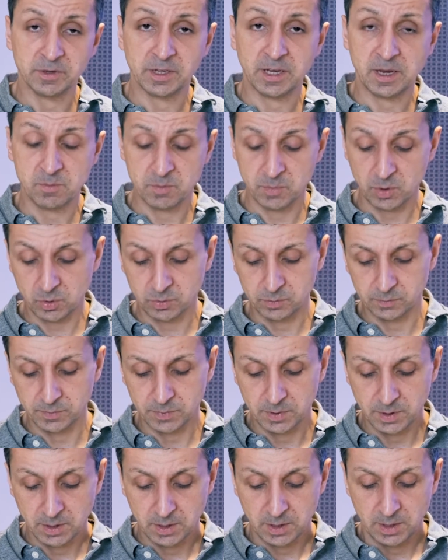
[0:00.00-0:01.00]
a gimbal.
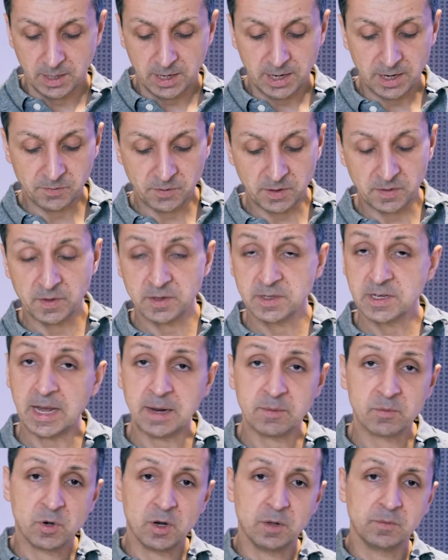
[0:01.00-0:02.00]
And then the
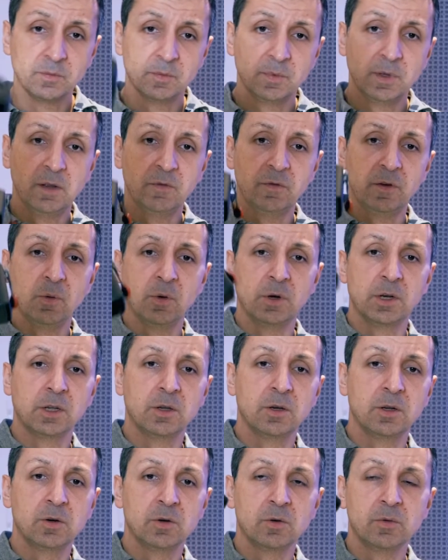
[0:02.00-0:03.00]
Tamron, if you want a
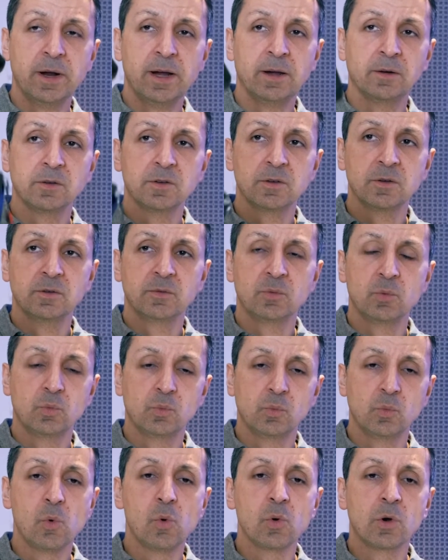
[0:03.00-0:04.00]
good all-round sort
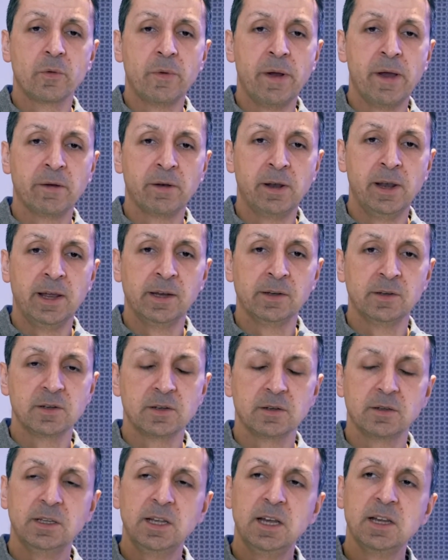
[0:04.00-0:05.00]
of walk-around
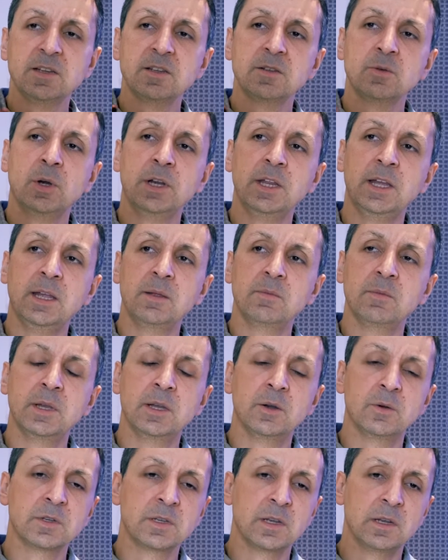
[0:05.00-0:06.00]
lens. Yes,
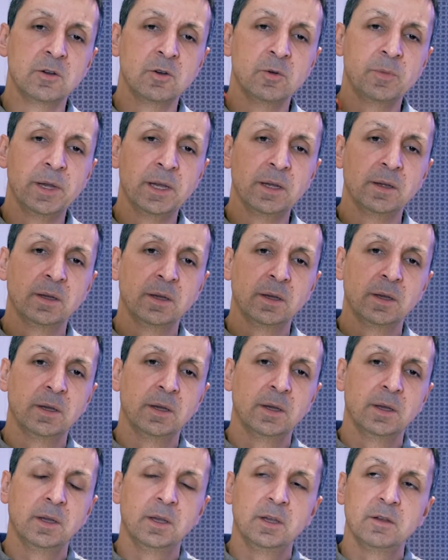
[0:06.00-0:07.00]
28mm is a little bit
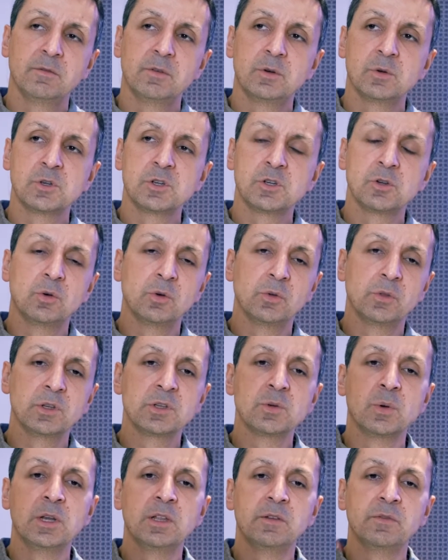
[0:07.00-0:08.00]
falls short of the
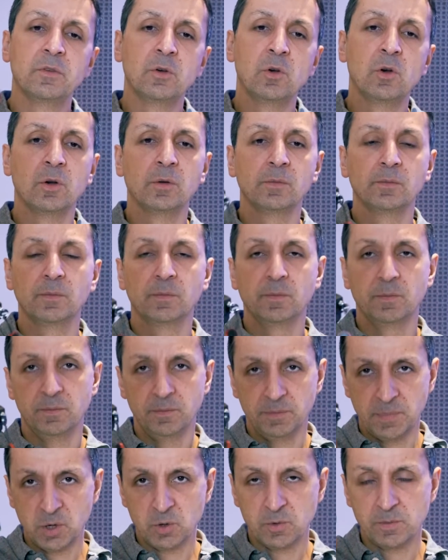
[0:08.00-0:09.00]

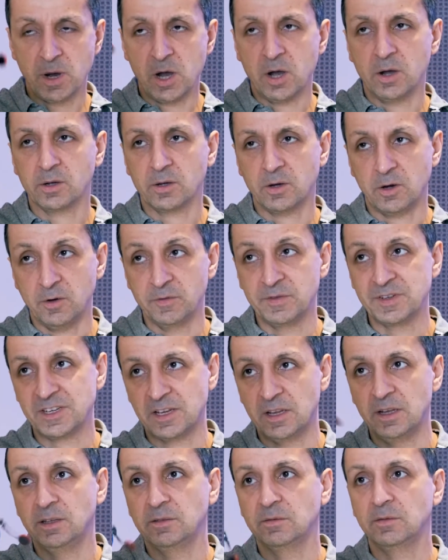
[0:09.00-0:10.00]
24mm mark,
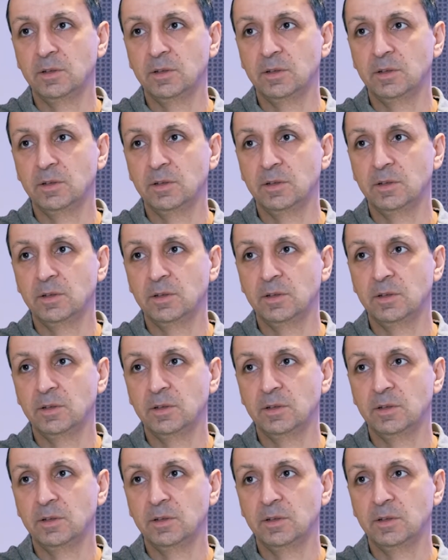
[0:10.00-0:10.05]
obviously,